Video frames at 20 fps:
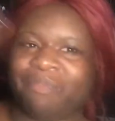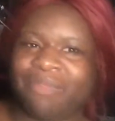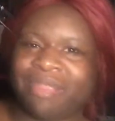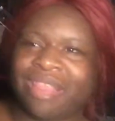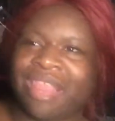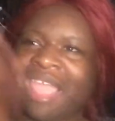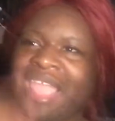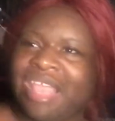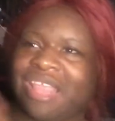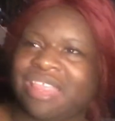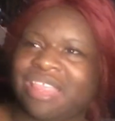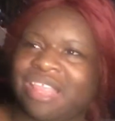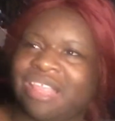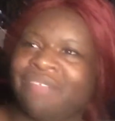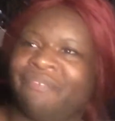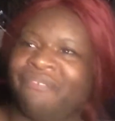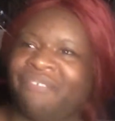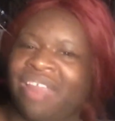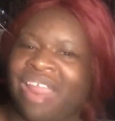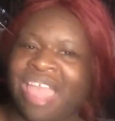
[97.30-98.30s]
gnats
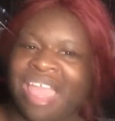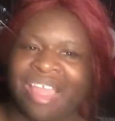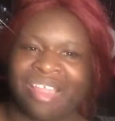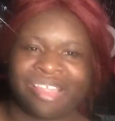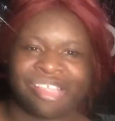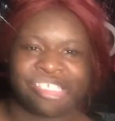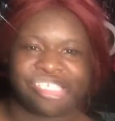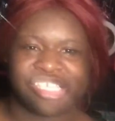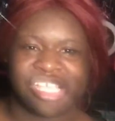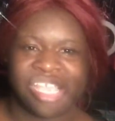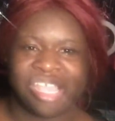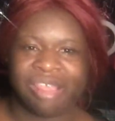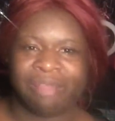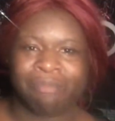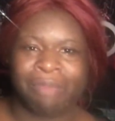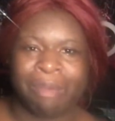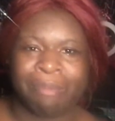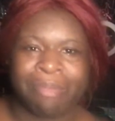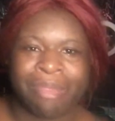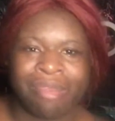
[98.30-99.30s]
and flies and shit in
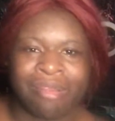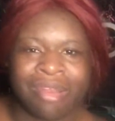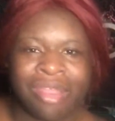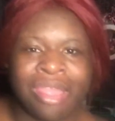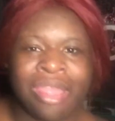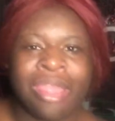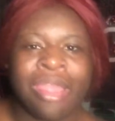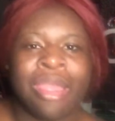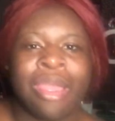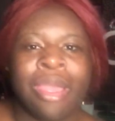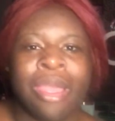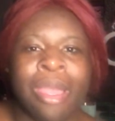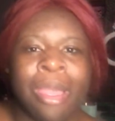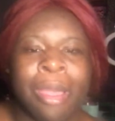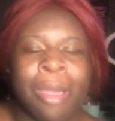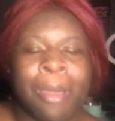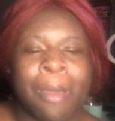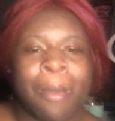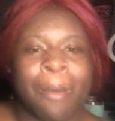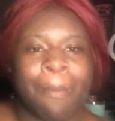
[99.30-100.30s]
my building.
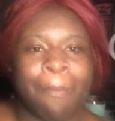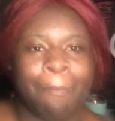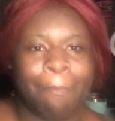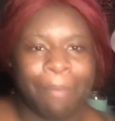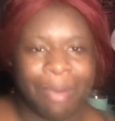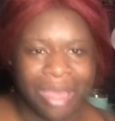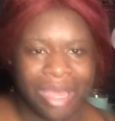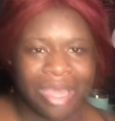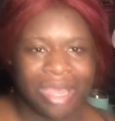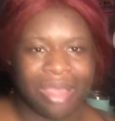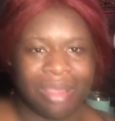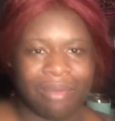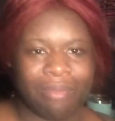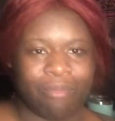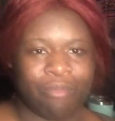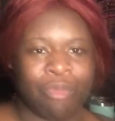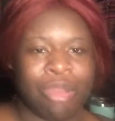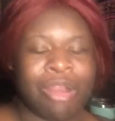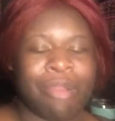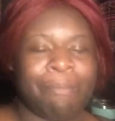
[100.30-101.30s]

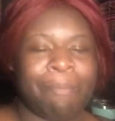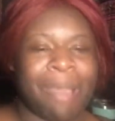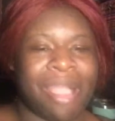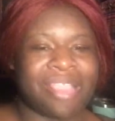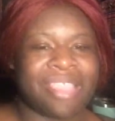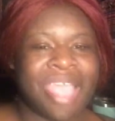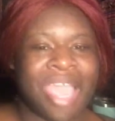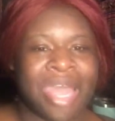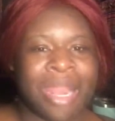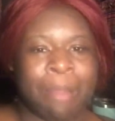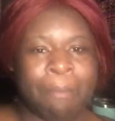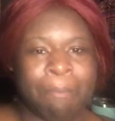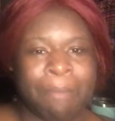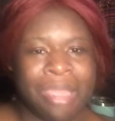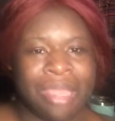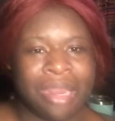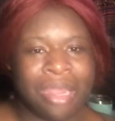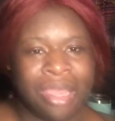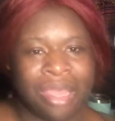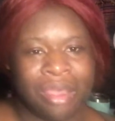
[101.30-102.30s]
But, when about time to
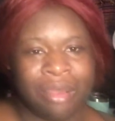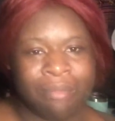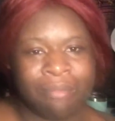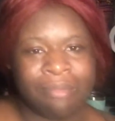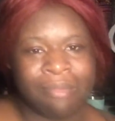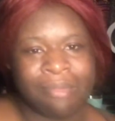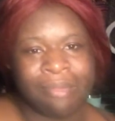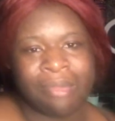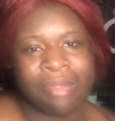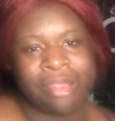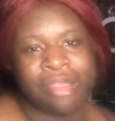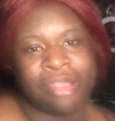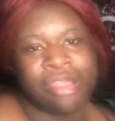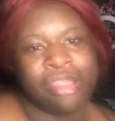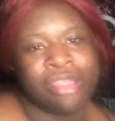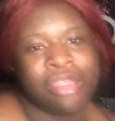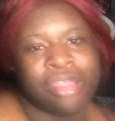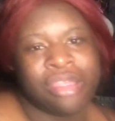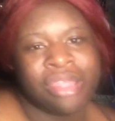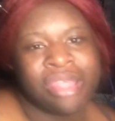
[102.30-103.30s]
meet up,
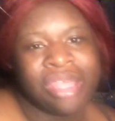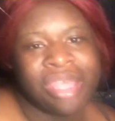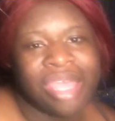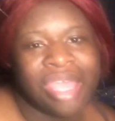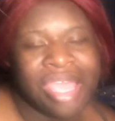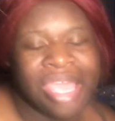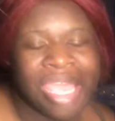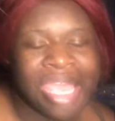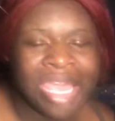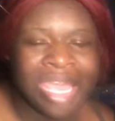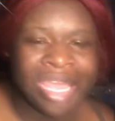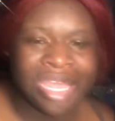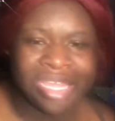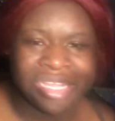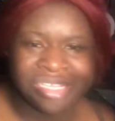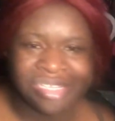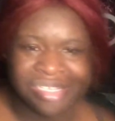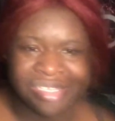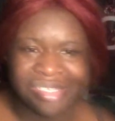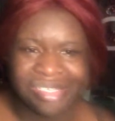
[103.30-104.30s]

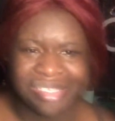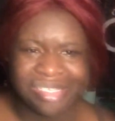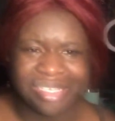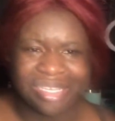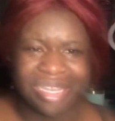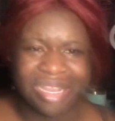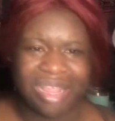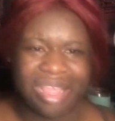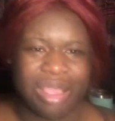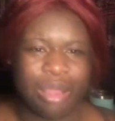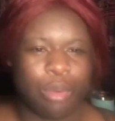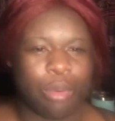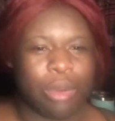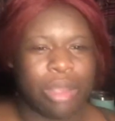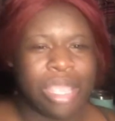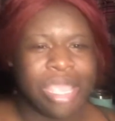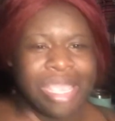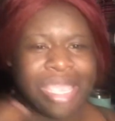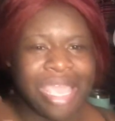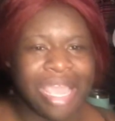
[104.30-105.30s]
and
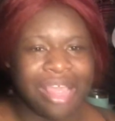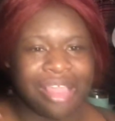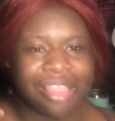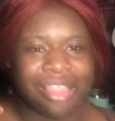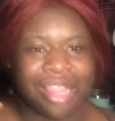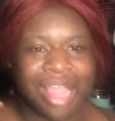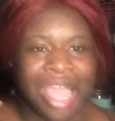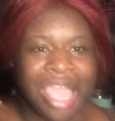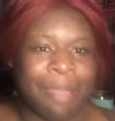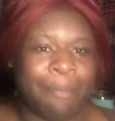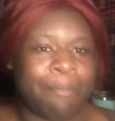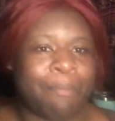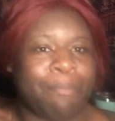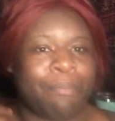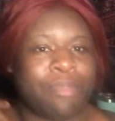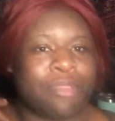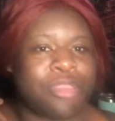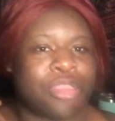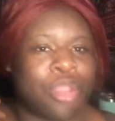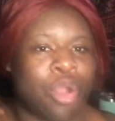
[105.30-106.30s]
he kept, like,
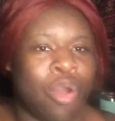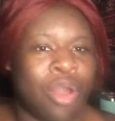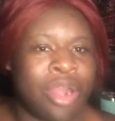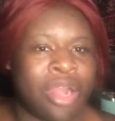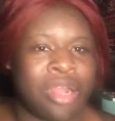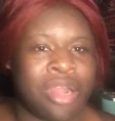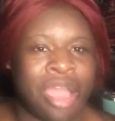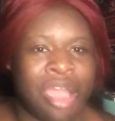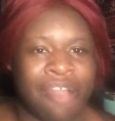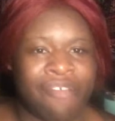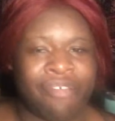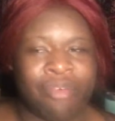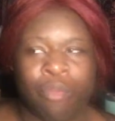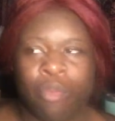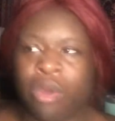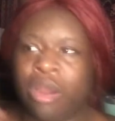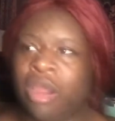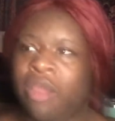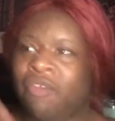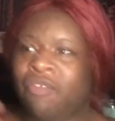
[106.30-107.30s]
throwing it off or
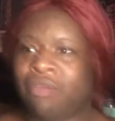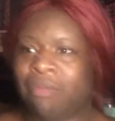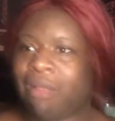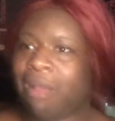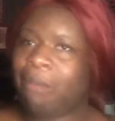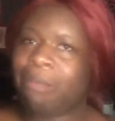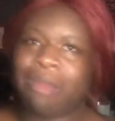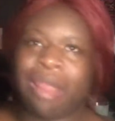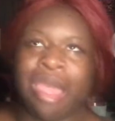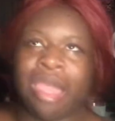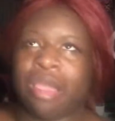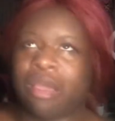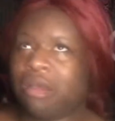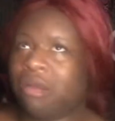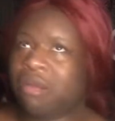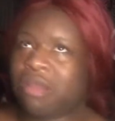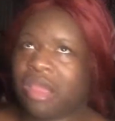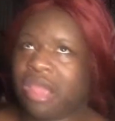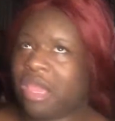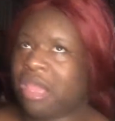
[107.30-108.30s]
whatever. I'm like,
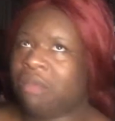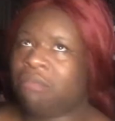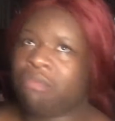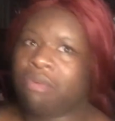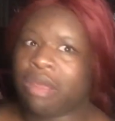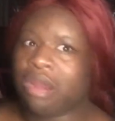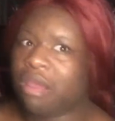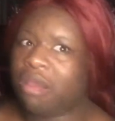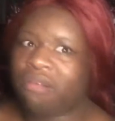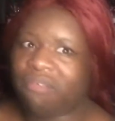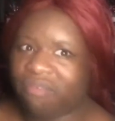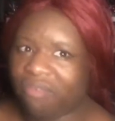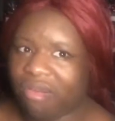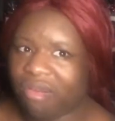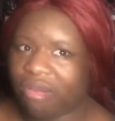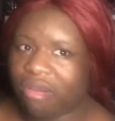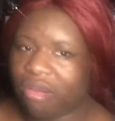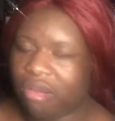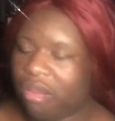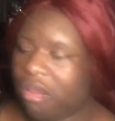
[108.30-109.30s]
okay,
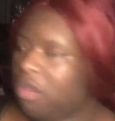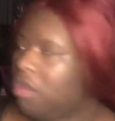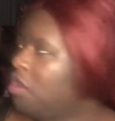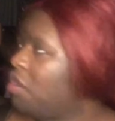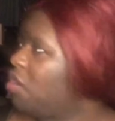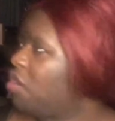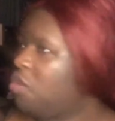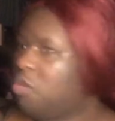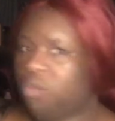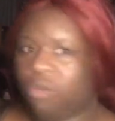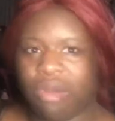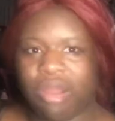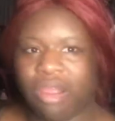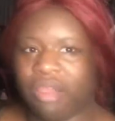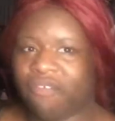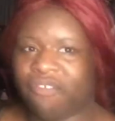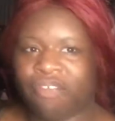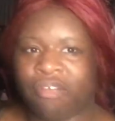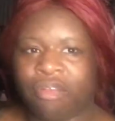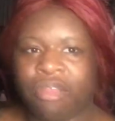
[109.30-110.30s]

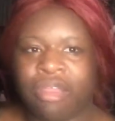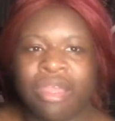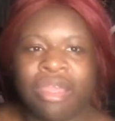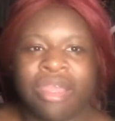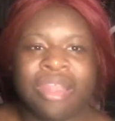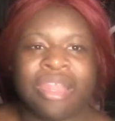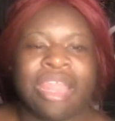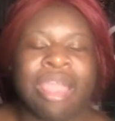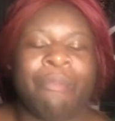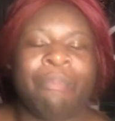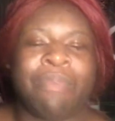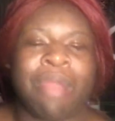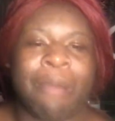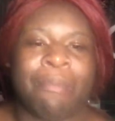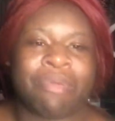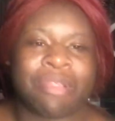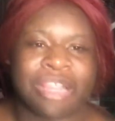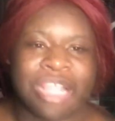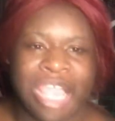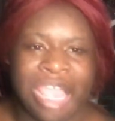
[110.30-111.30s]
whatever. Then when I
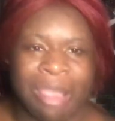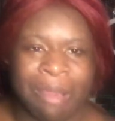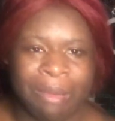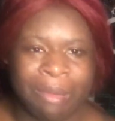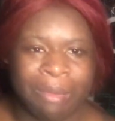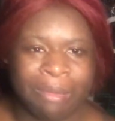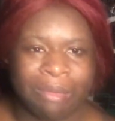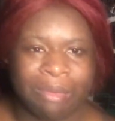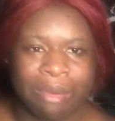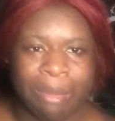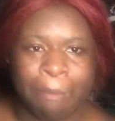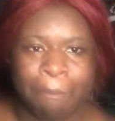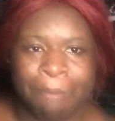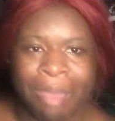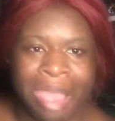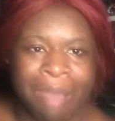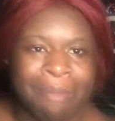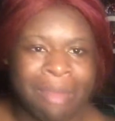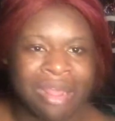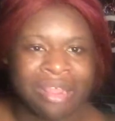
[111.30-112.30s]
was staying
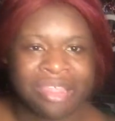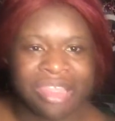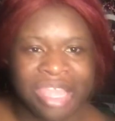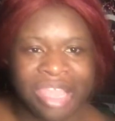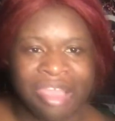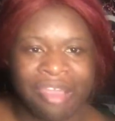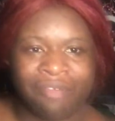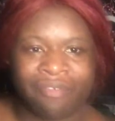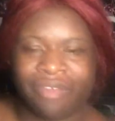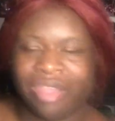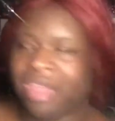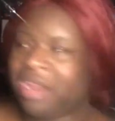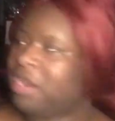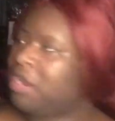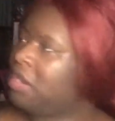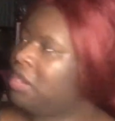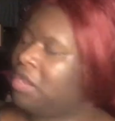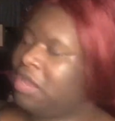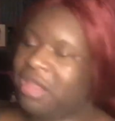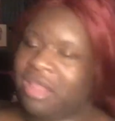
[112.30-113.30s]
by myself in
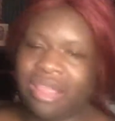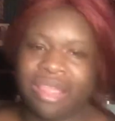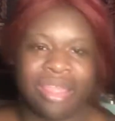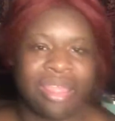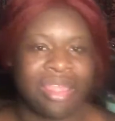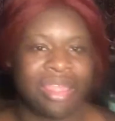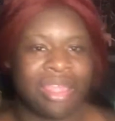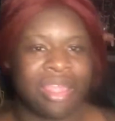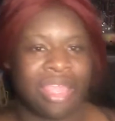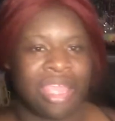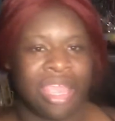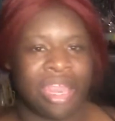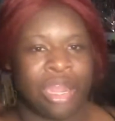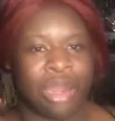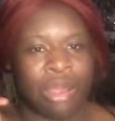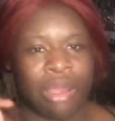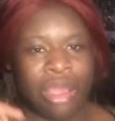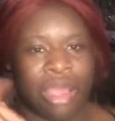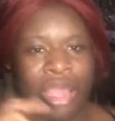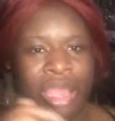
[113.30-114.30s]

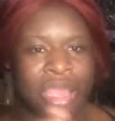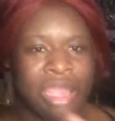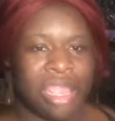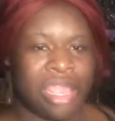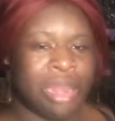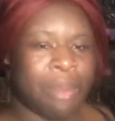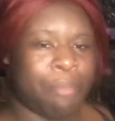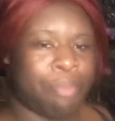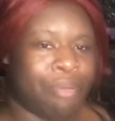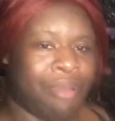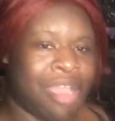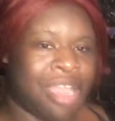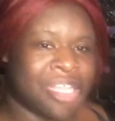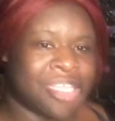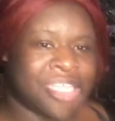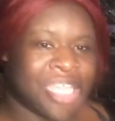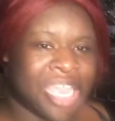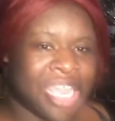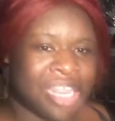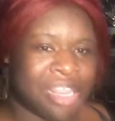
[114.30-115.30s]
the
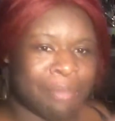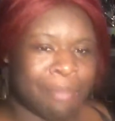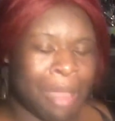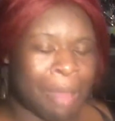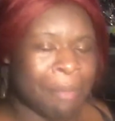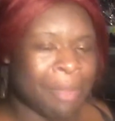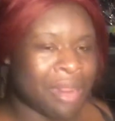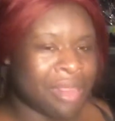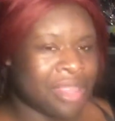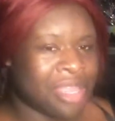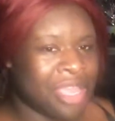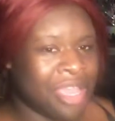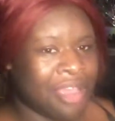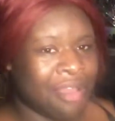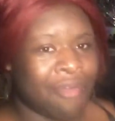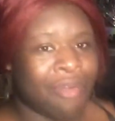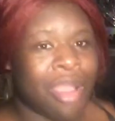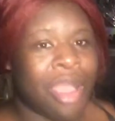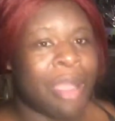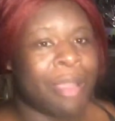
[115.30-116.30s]
projects by
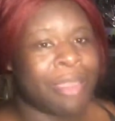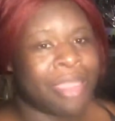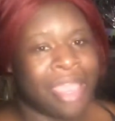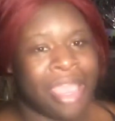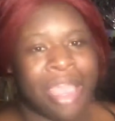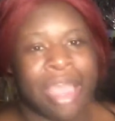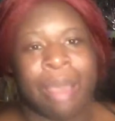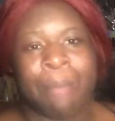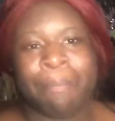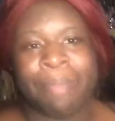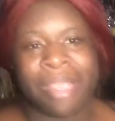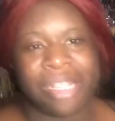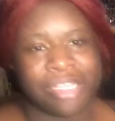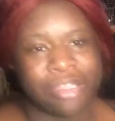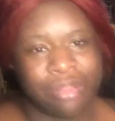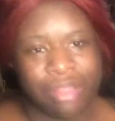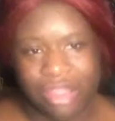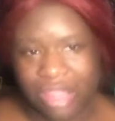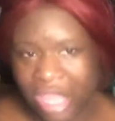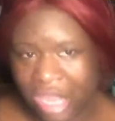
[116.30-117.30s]
myself, a bitch
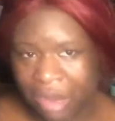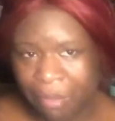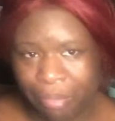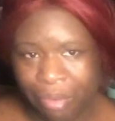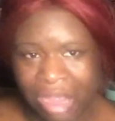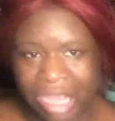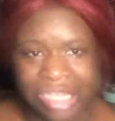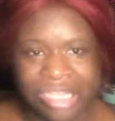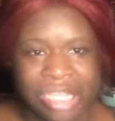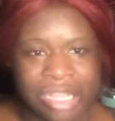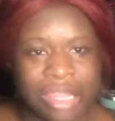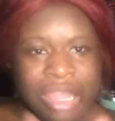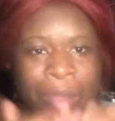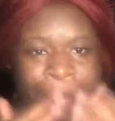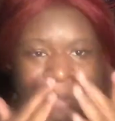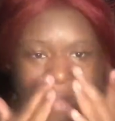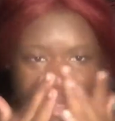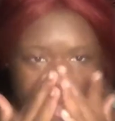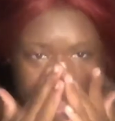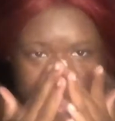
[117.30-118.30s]
could stay in the projects. I
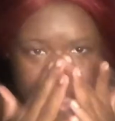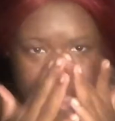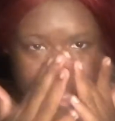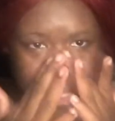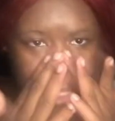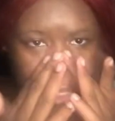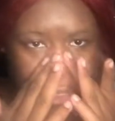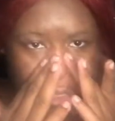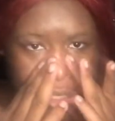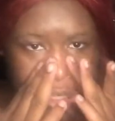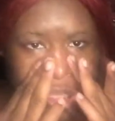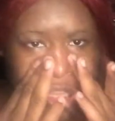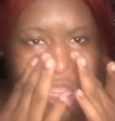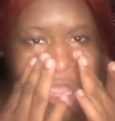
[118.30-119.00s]
missed it on this